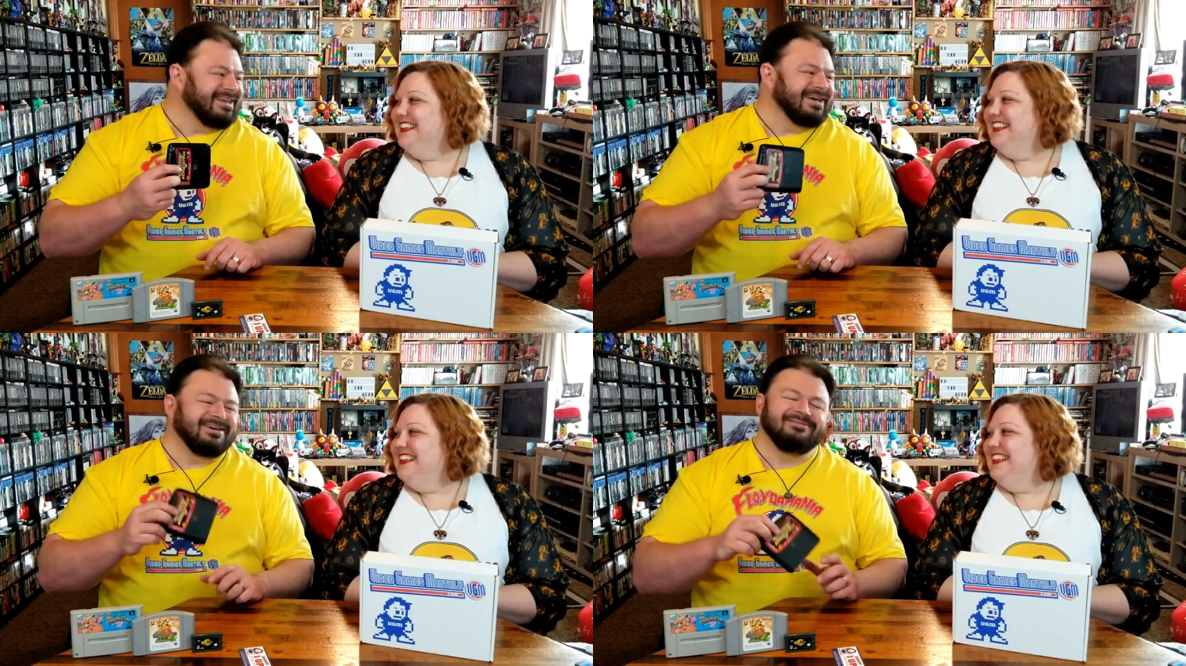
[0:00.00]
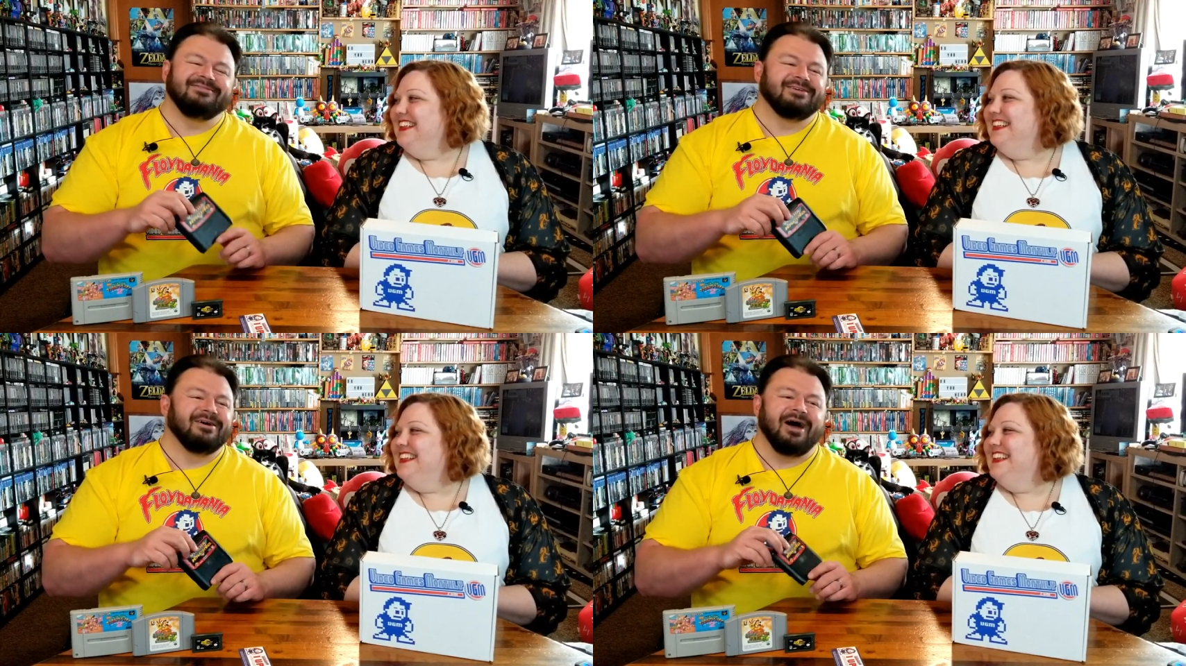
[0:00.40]

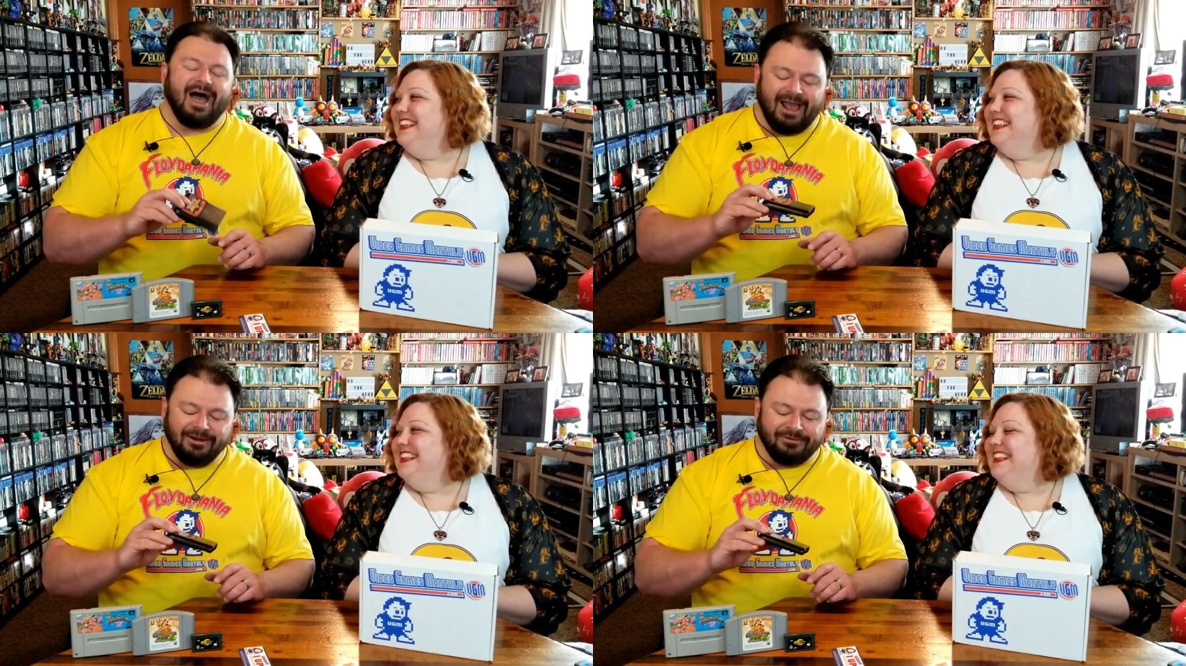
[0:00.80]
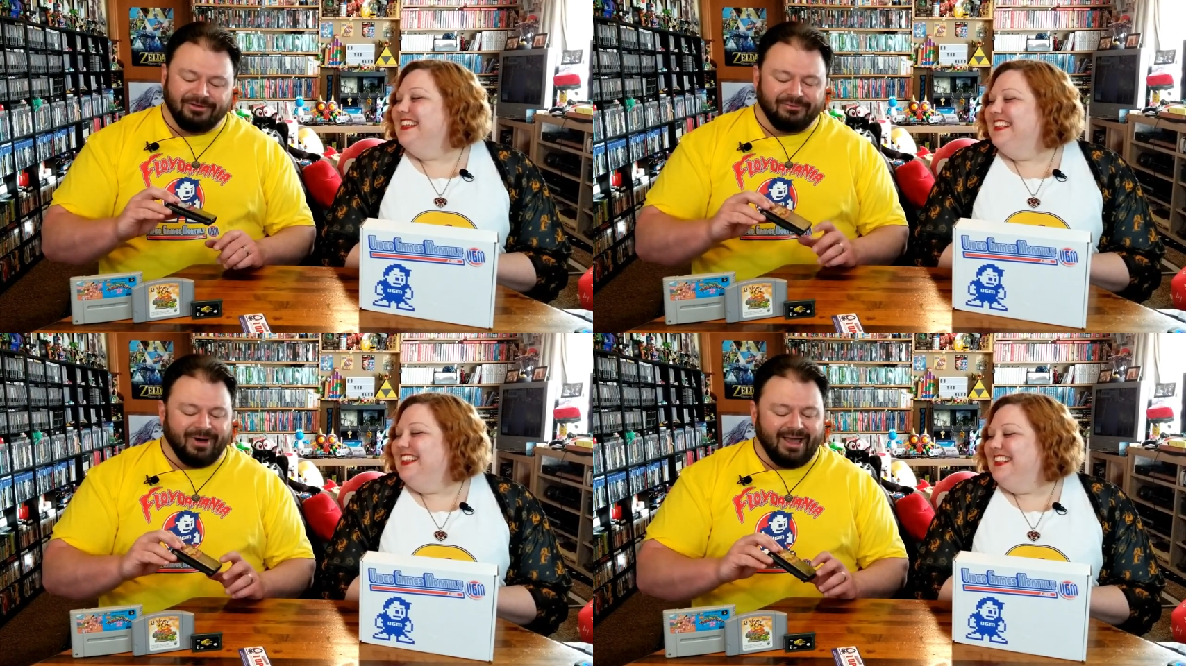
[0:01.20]
Speaker 1: of. I don't
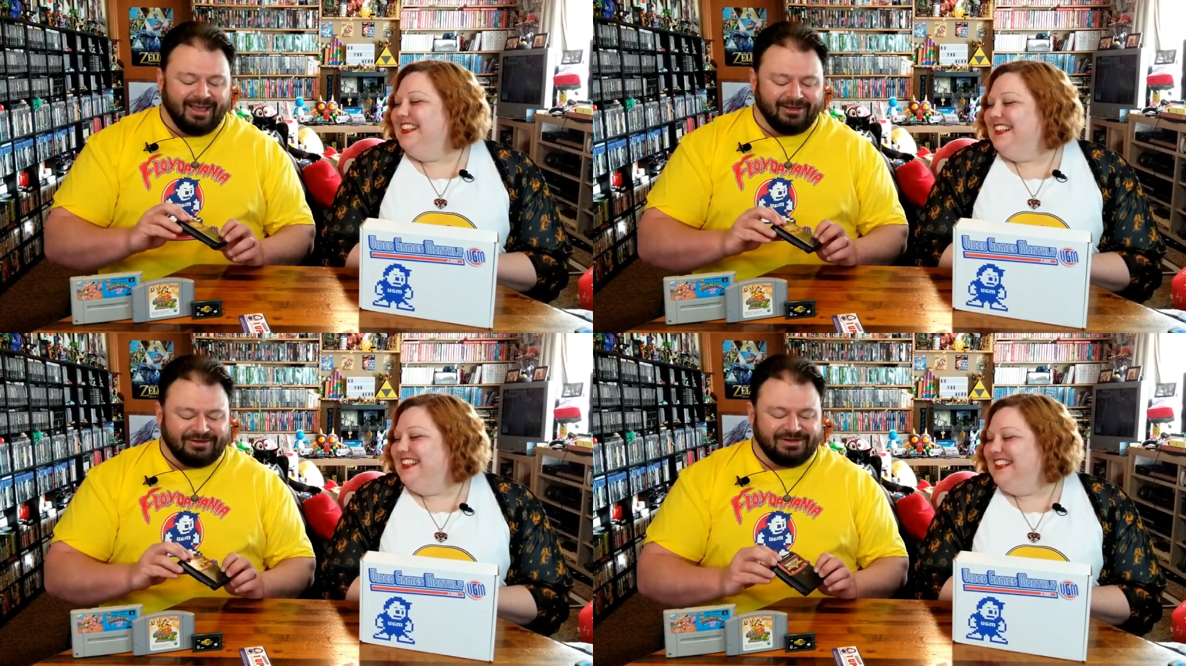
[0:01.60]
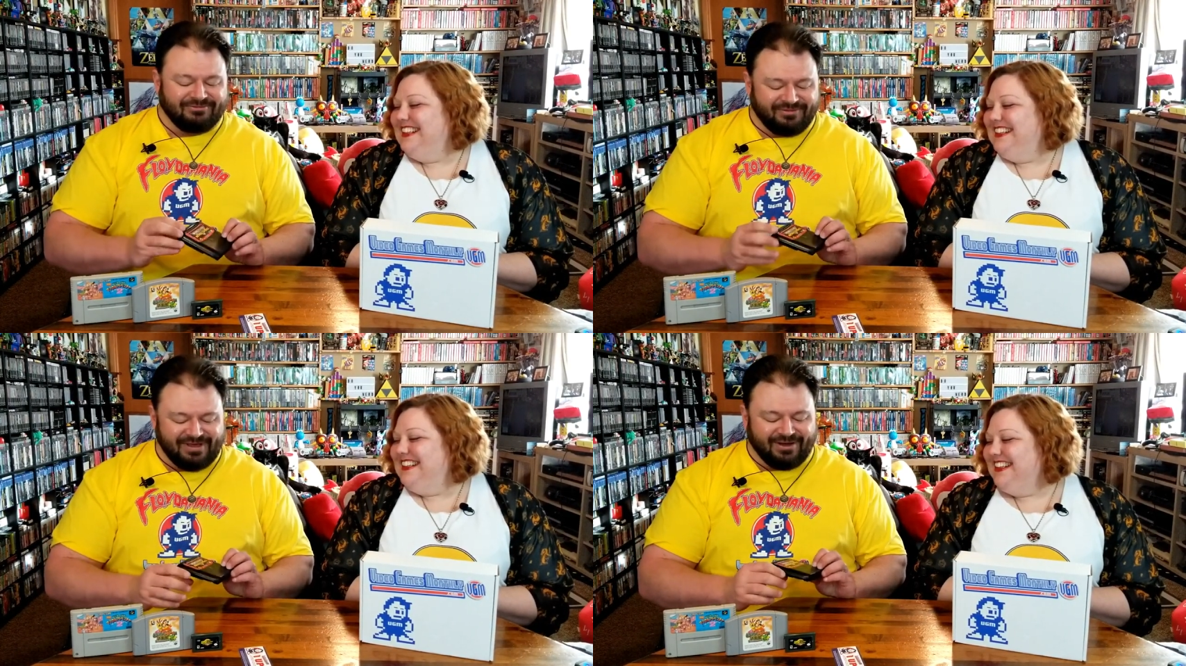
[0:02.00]
know why I called
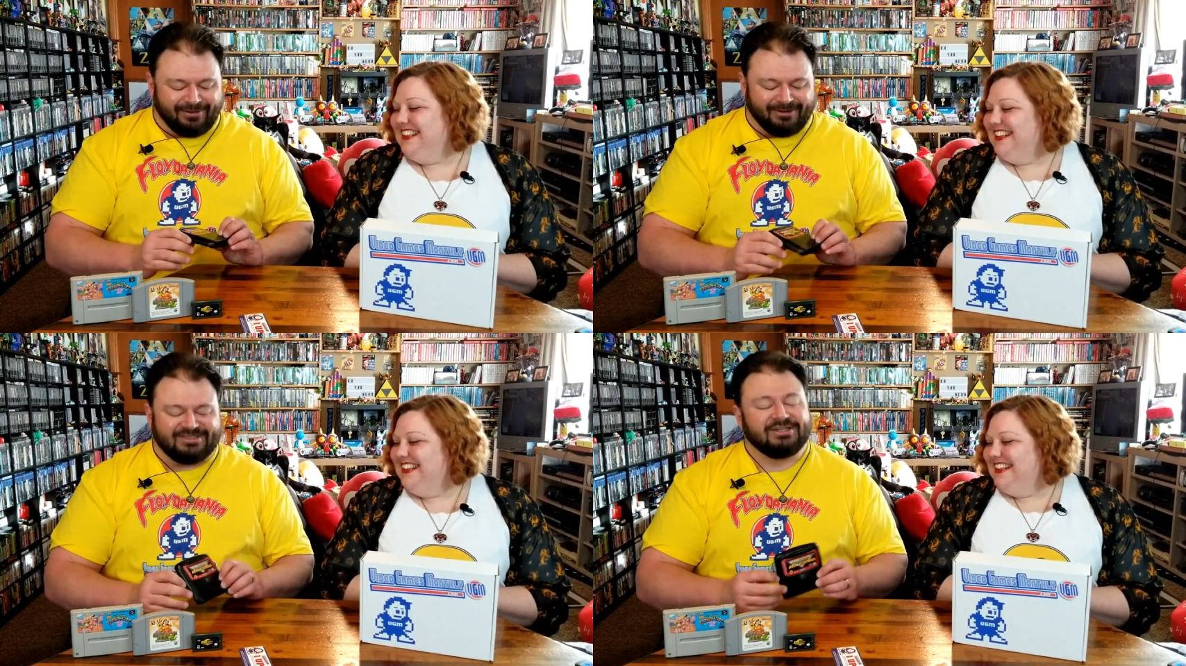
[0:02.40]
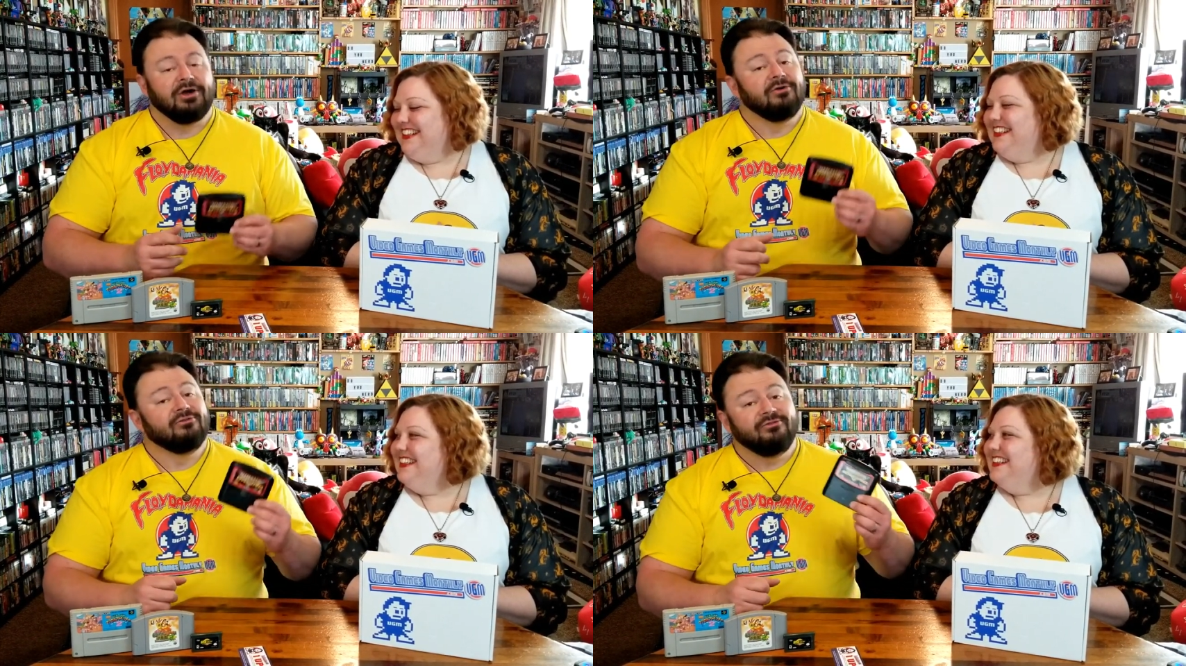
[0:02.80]
it VR
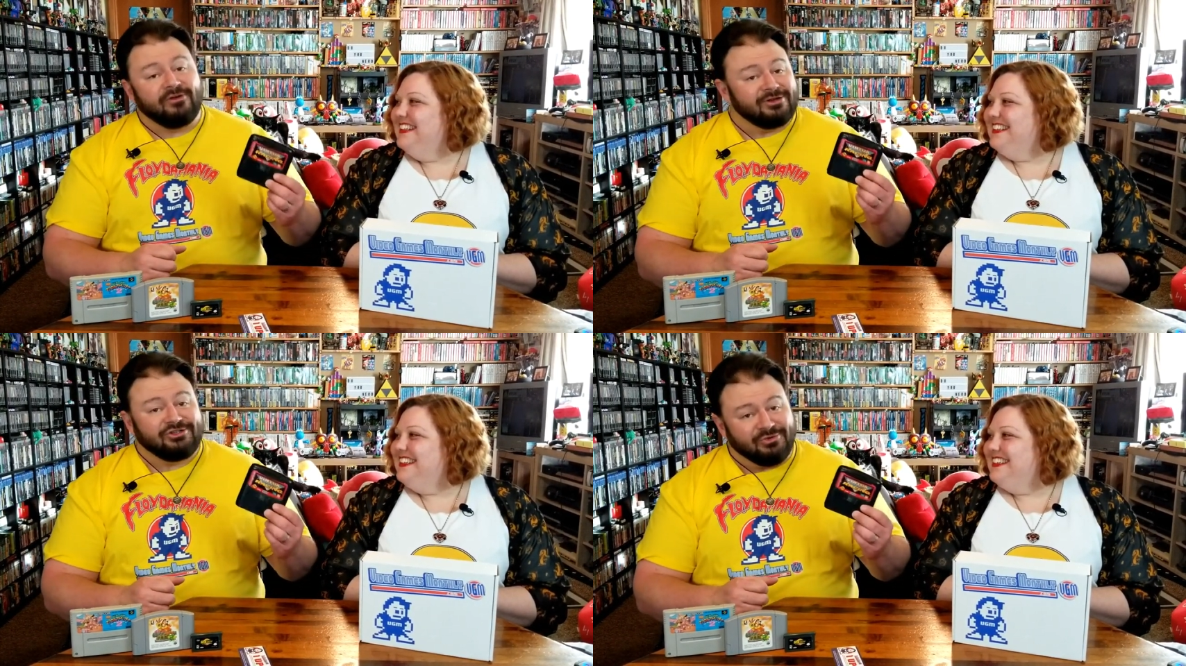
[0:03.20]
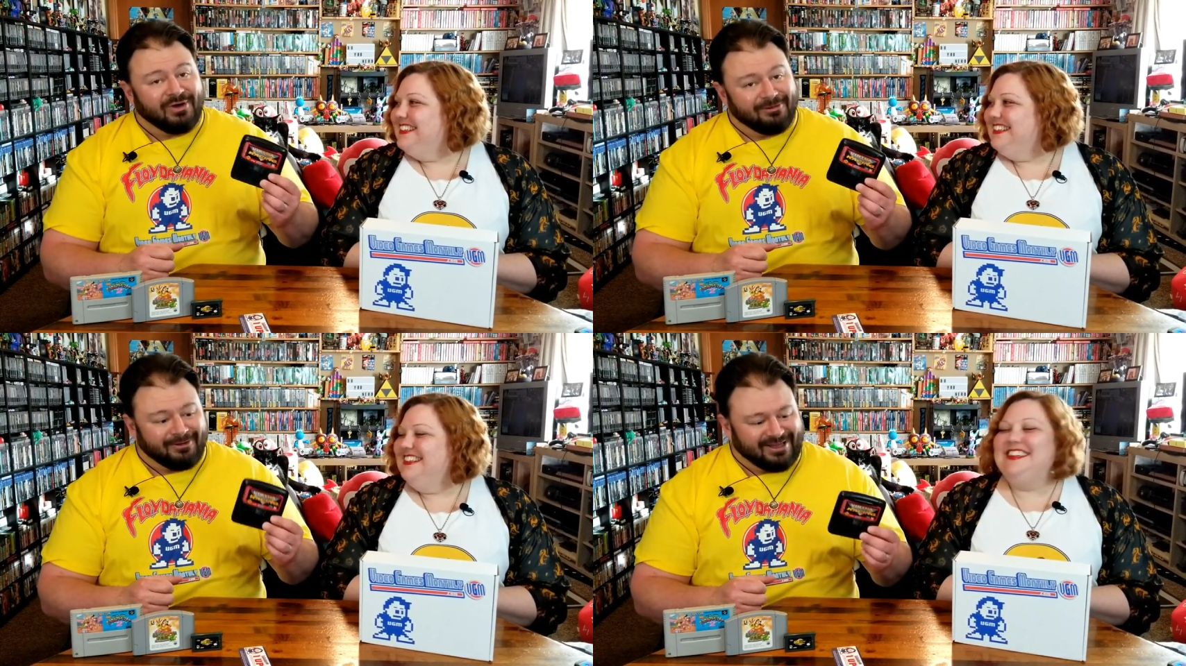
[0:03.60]
racing.
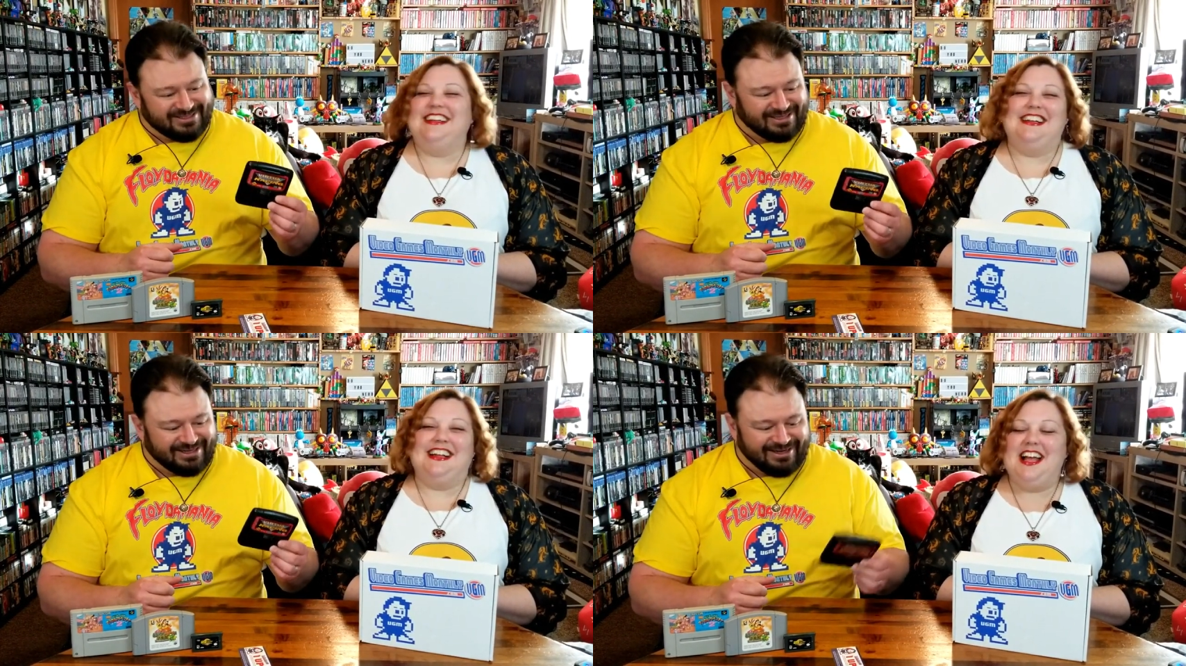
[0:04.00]
Virtua racing.